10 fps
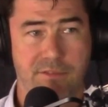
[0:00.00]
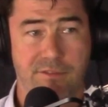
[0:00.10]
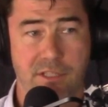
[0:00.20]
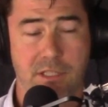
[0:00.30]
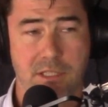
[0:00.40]

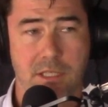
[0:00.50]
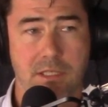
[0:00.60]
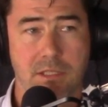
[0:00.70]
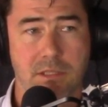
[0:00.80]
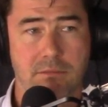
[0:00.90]

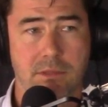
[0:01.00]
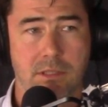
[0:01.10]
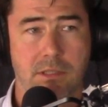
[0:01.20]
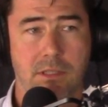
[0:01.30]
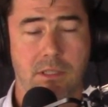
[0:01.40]
efficiencies,
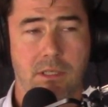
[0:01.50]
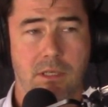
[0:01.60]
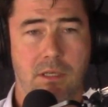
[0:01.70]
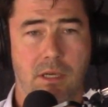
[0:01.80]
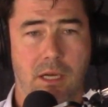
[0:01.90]

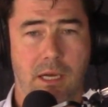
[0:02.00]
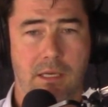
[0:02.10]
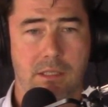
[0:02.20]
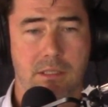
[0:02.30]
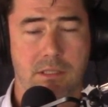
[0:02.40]

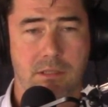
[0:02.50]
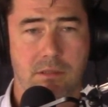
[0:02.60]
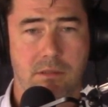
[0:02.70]
and